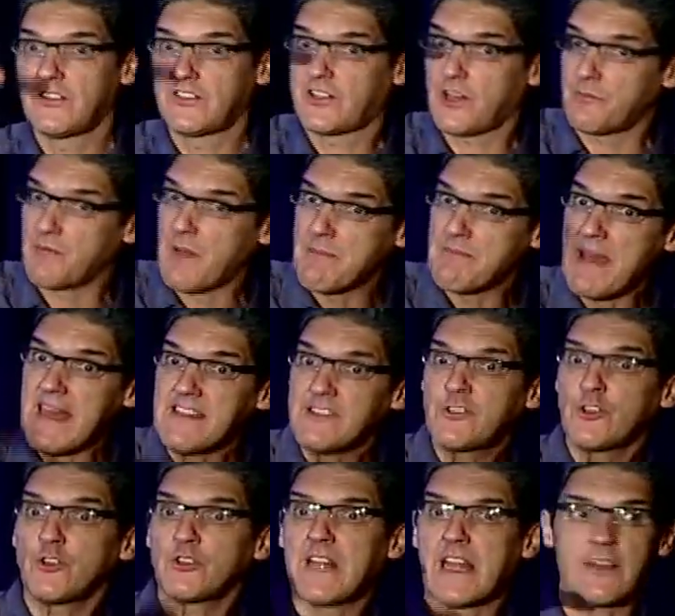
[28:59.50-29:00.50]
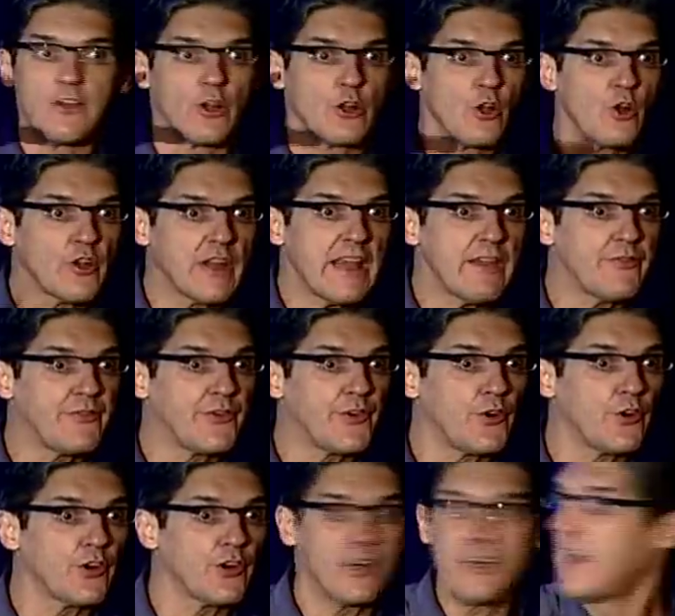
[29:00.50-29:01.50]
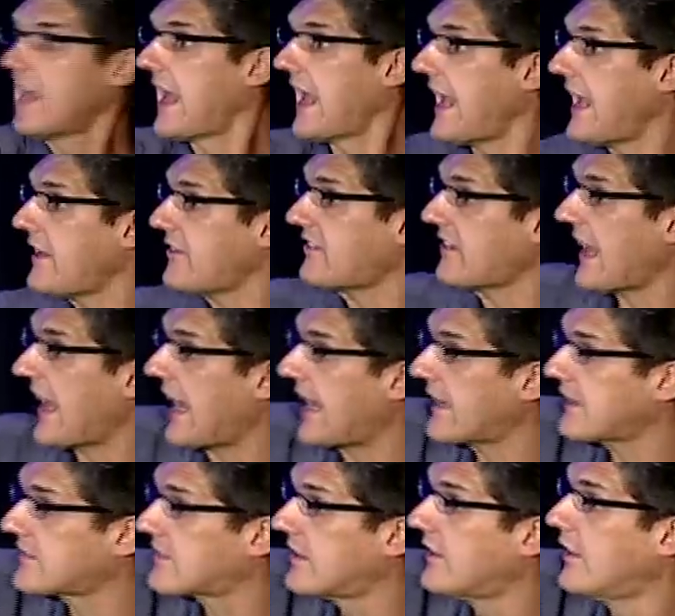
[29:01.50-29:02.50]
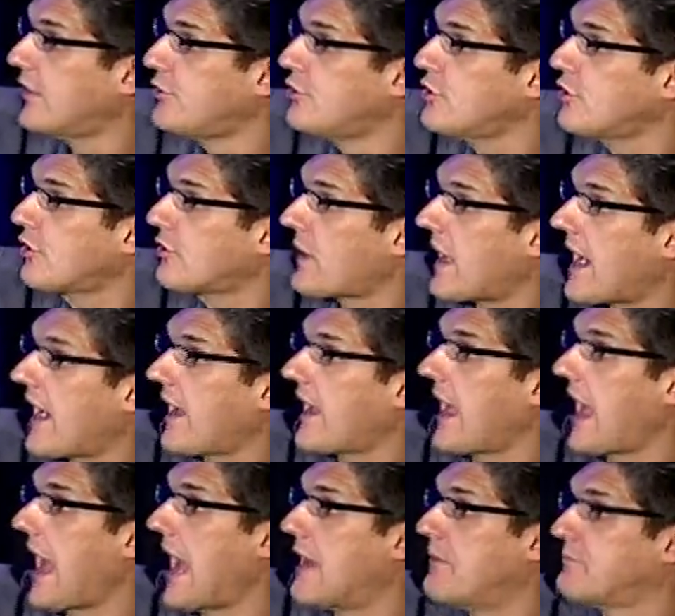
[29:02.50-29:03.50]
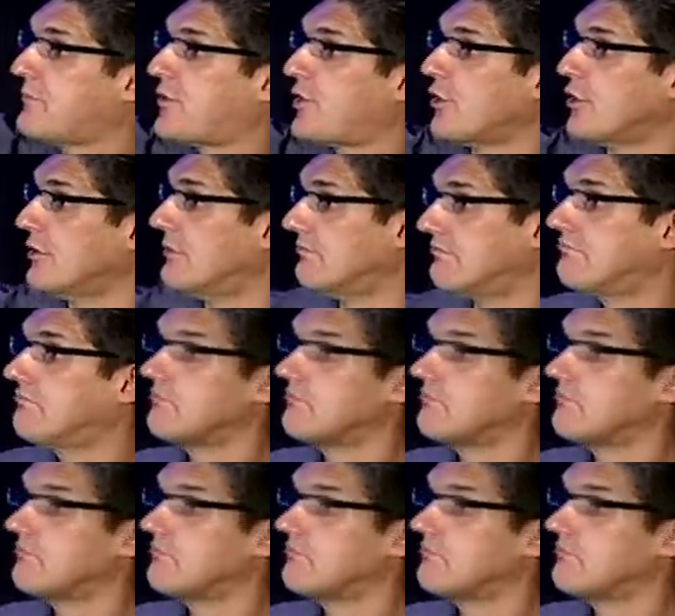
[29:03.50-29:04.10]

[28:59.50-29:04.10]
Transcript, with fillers: The memento that you're looking for is at URI M2.